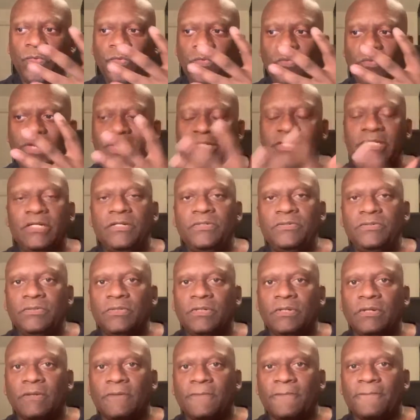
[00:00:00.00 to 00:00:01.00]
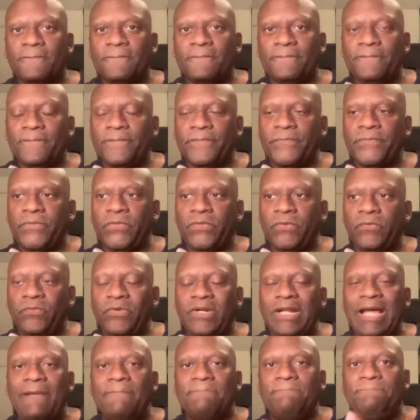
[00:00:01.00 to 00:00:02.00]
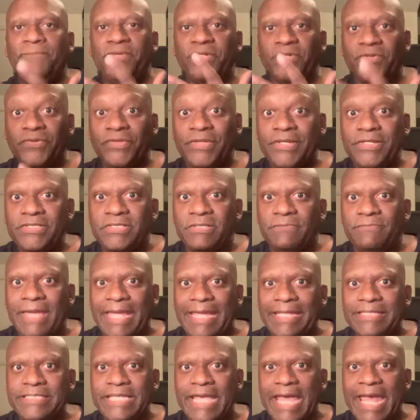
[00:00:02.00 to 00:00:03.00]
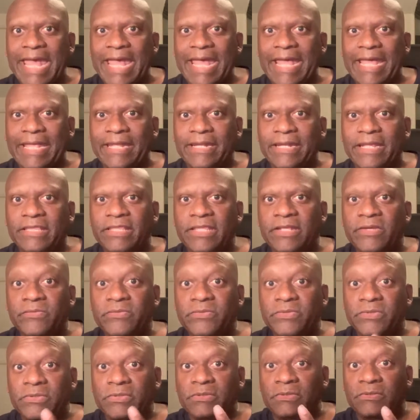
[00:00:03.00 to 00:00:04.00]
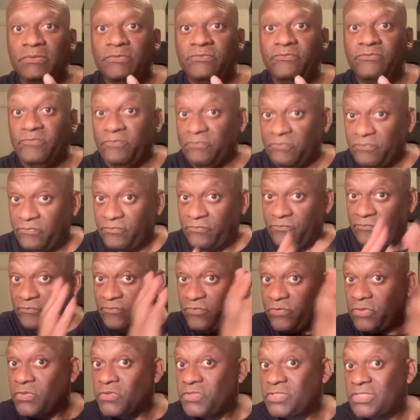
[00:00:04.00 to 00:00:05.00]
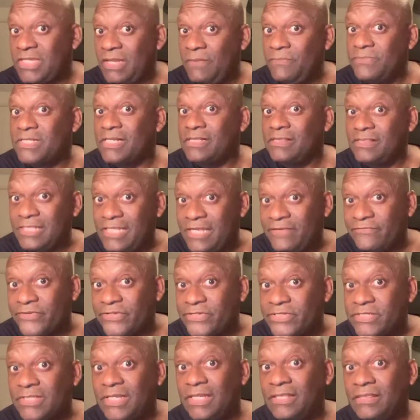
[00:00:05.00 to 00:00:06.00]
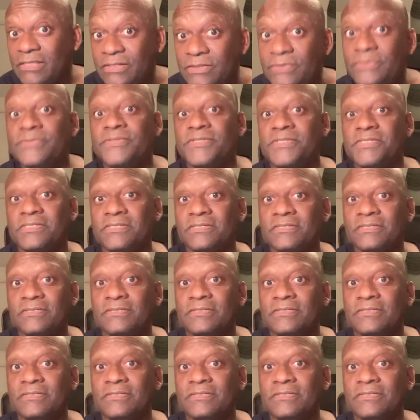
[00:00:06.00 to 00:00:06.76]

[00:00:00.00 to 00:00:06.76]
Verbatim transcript: we don't, we're not building to maintain, and then for those teams that leave us, they lose.